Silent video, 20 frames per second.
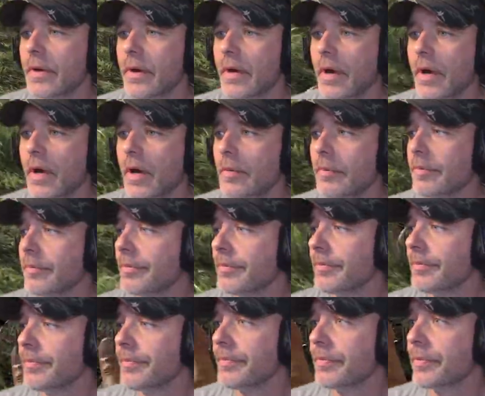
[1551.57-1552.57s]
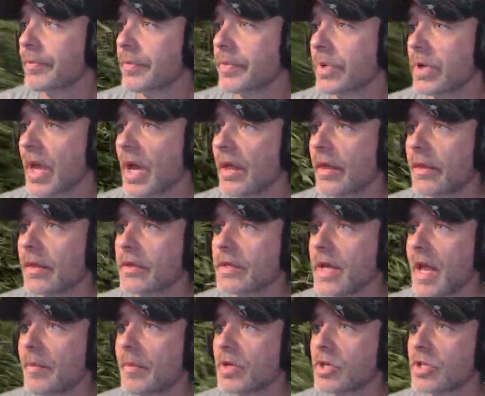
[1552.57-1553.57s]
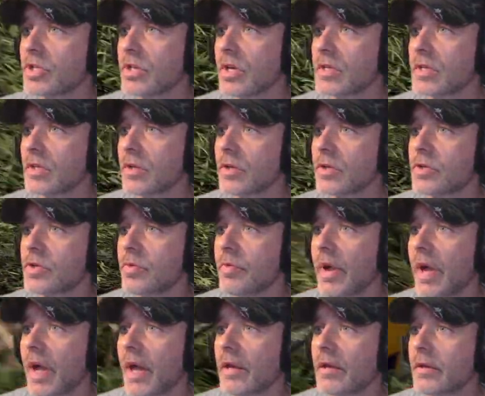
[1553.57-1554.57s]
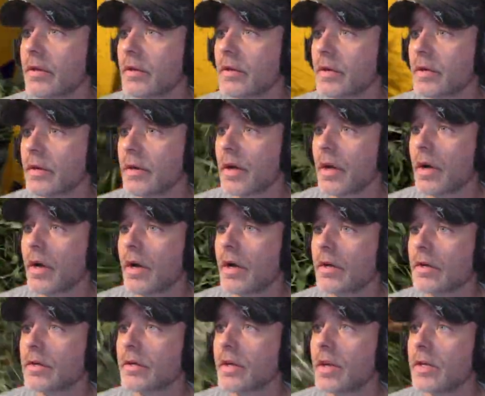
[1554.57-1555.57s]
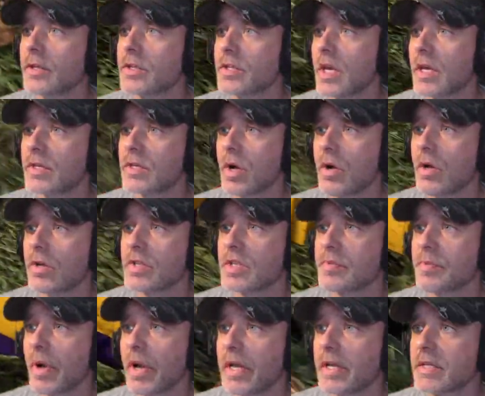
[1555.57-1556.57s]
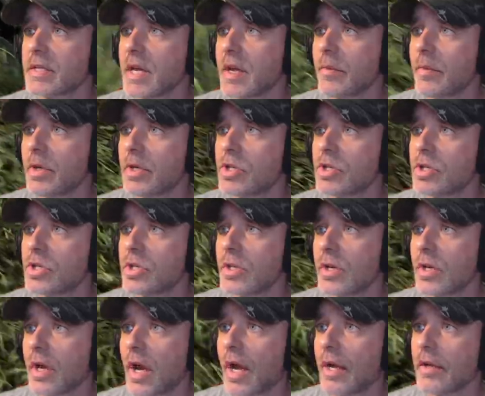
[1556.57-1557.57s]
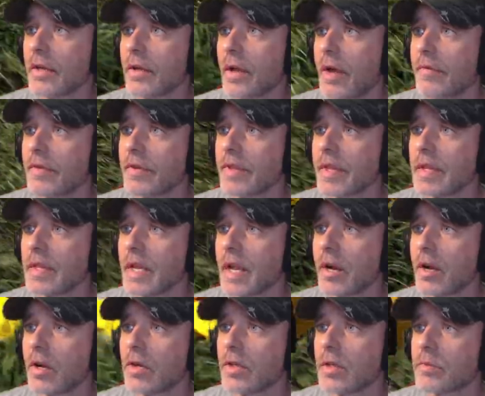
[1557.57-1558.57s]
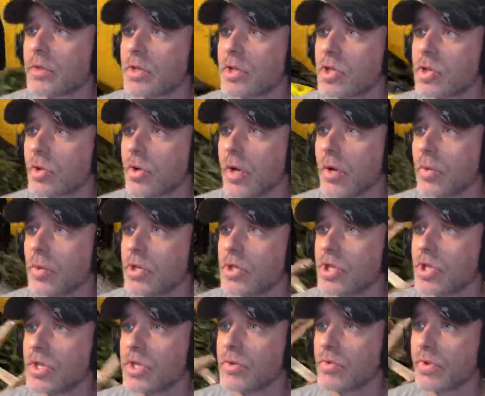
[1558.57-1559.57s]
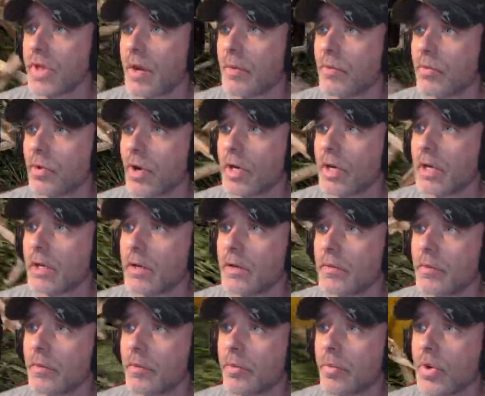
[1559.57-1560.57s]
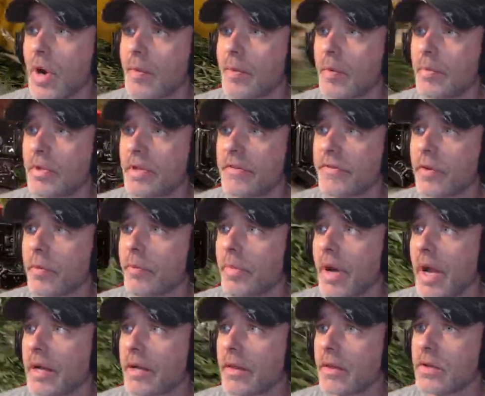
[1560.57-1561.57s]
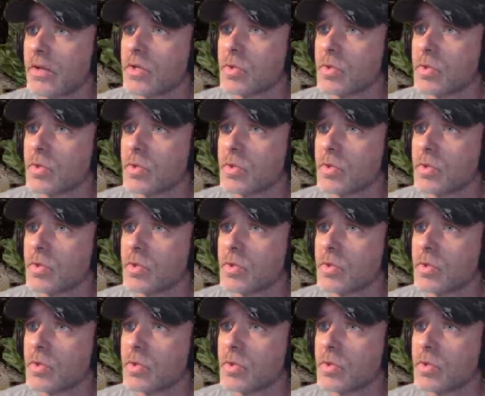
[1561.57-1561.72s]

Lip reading: But yeah, the damage doesn't look too bad. It's all spike damage. Everything that I heard them destroying was just them running probably from back this